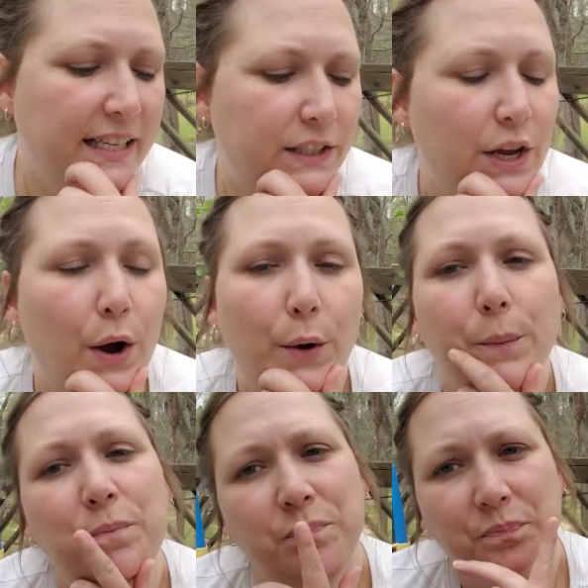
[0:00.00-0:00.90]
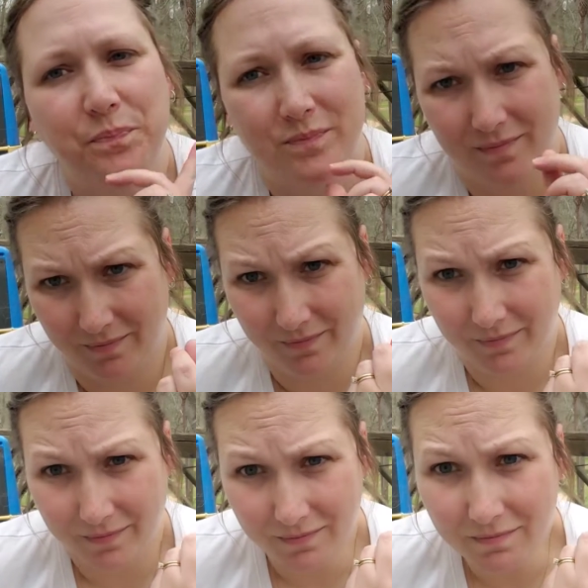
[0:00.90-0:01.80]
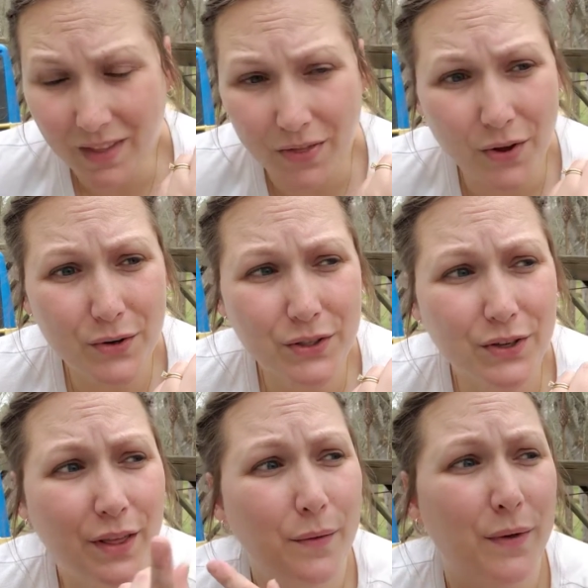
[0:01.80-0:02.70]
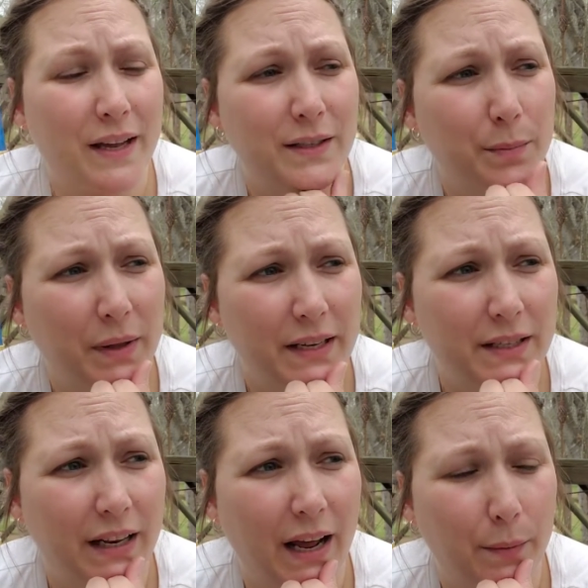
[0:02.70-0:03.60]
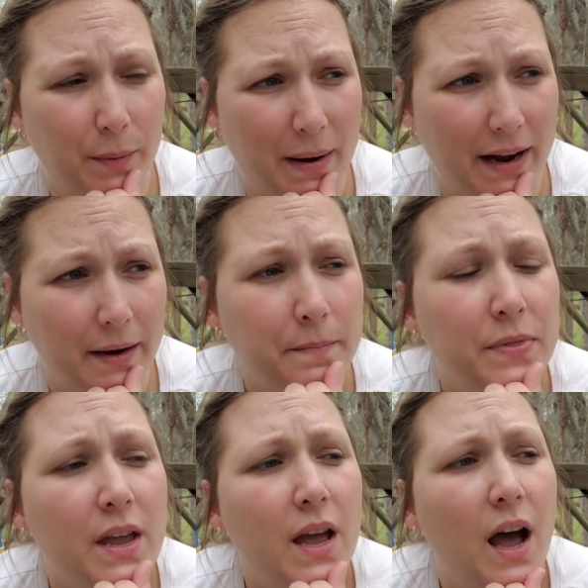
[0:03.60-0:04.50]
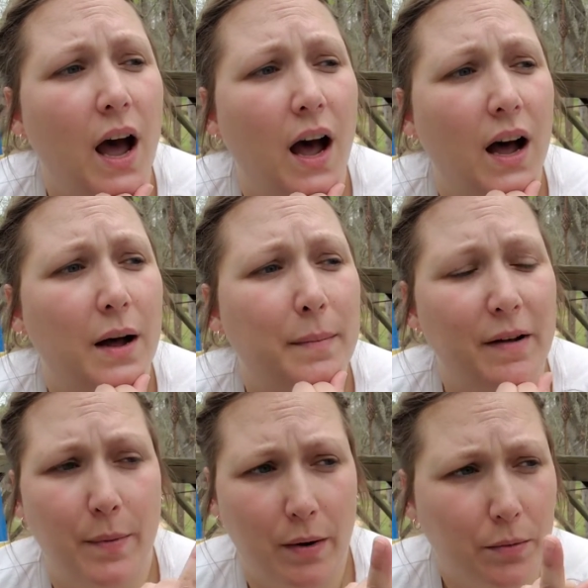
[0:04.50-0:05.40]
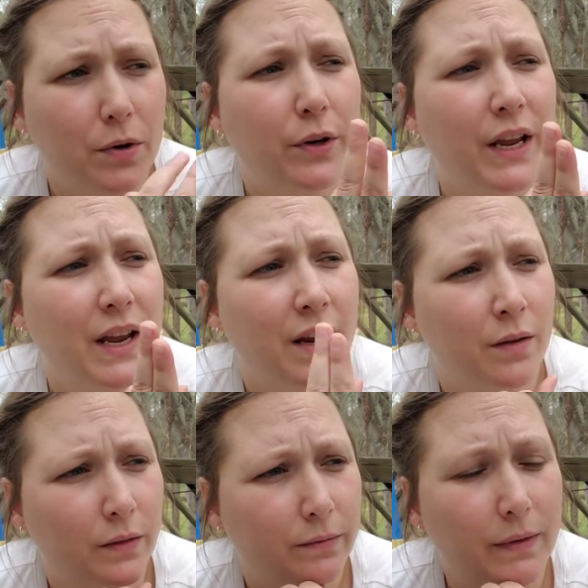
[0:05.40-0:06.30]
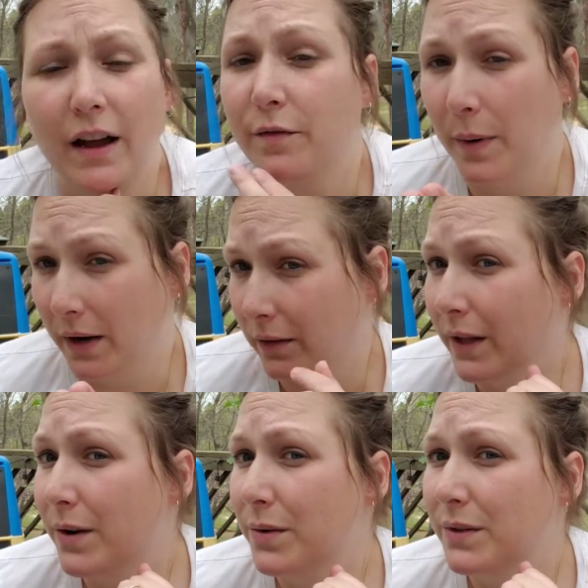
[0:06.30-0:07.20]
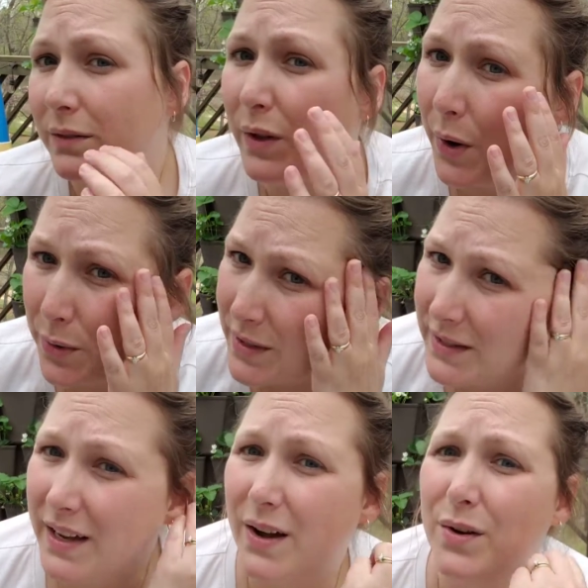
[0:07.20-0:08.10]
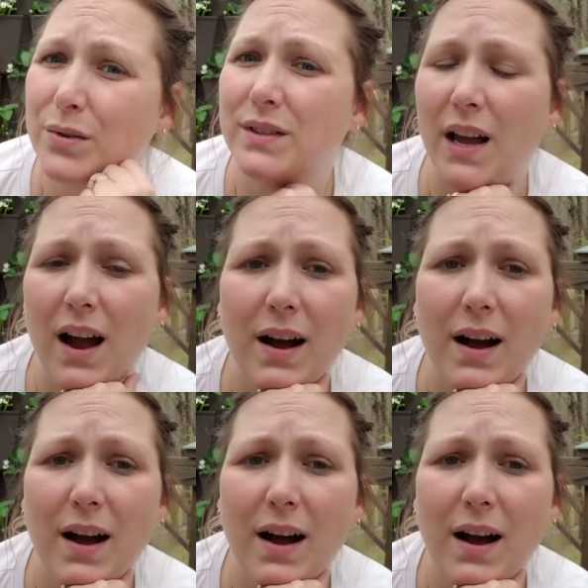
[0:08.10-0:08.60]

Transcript: So that's the place that I would buy. I bought Rural King. I've bought at Lowe's. Lowe's sells,